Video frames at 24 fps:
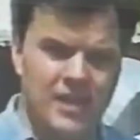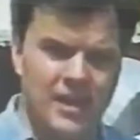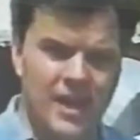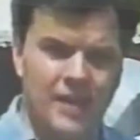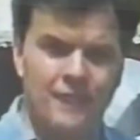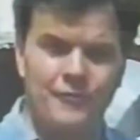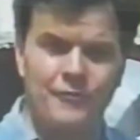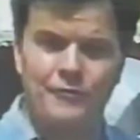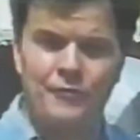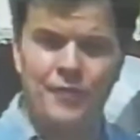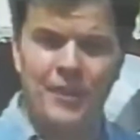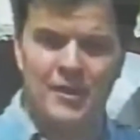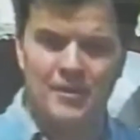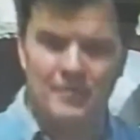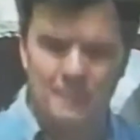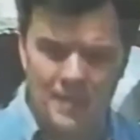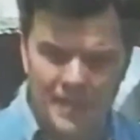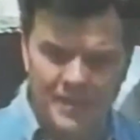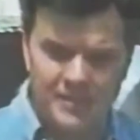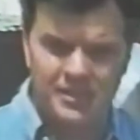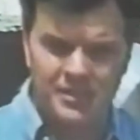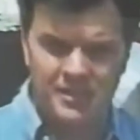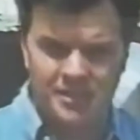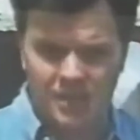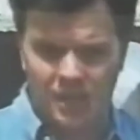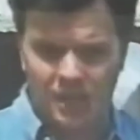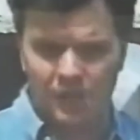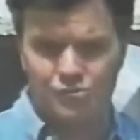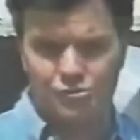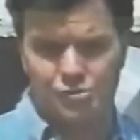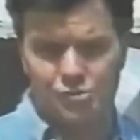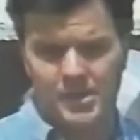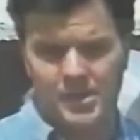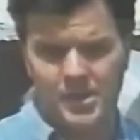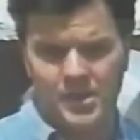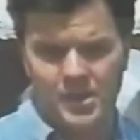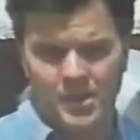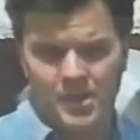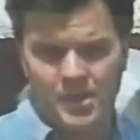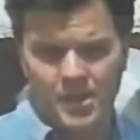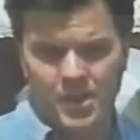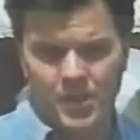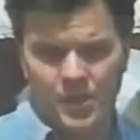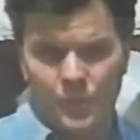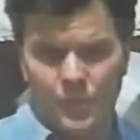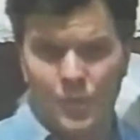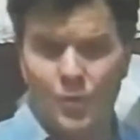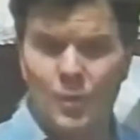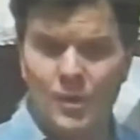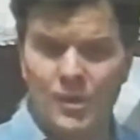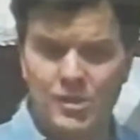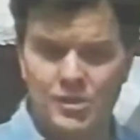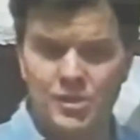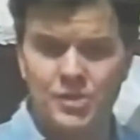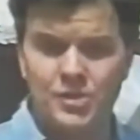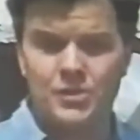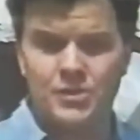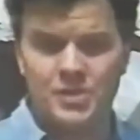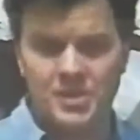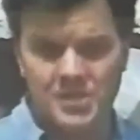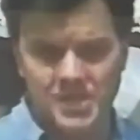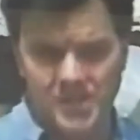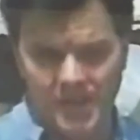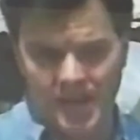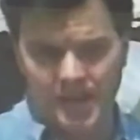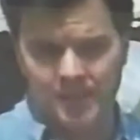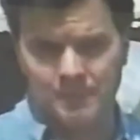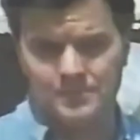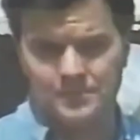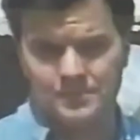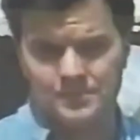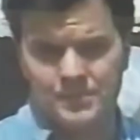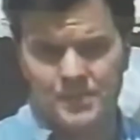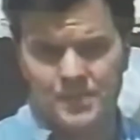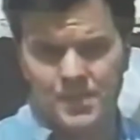and fragmented country will want to do the same.